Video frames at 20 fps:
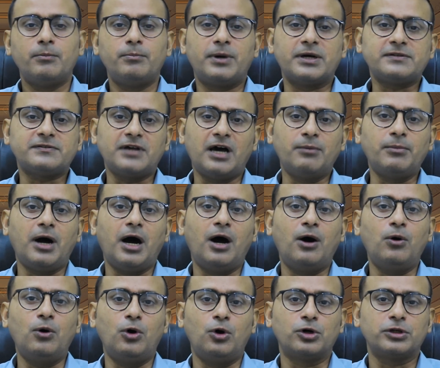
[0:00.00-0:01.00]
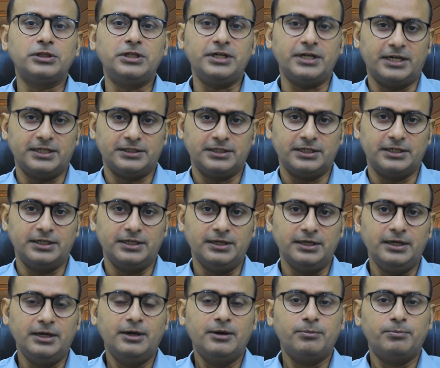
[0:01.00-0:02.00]
But somehow or the
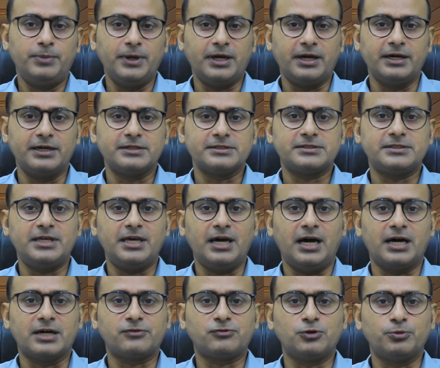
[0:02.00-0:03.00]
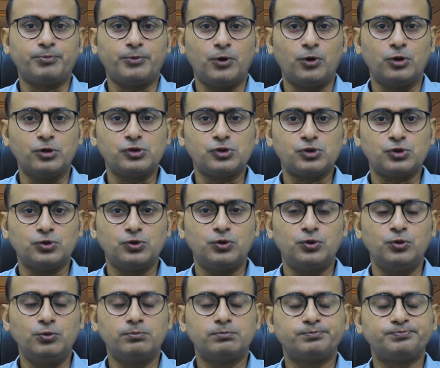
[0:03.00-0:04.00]
other, because they are supposed
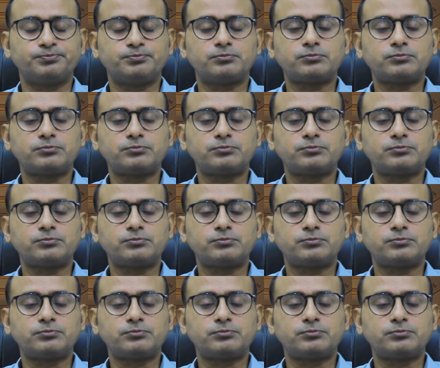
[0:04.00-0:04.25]
to